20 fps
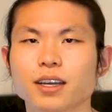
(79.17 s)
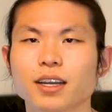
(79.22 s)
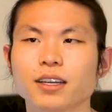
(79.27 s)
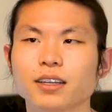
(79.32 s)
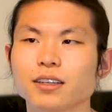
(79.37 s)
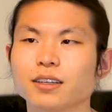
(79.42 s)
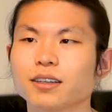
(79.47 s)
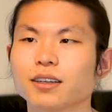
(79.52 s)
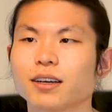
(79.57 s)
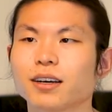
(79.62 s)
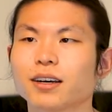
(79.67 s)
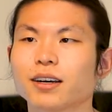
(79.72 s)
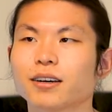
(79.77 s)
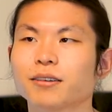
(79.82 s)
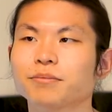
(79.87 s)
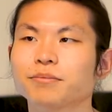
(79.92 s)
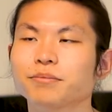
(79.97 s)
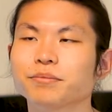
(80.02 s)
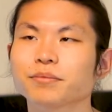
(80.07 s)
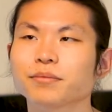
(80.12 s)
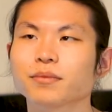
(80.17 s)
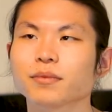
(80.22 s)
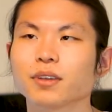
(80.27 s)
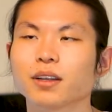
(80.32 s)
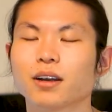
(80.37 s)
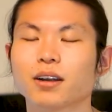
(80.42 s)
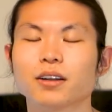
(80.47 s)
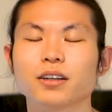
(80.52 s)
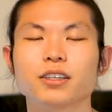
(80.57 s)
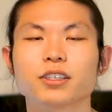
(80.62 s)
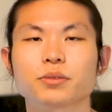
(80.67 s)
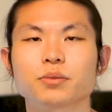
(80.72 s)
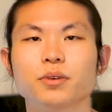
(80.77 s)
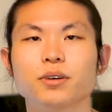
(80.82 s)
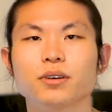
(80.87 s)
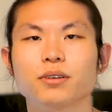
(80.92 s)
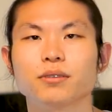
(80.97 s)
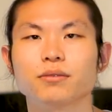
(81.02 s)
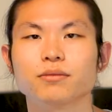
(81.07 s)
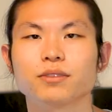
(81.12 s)
Any artist
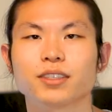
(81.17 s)
will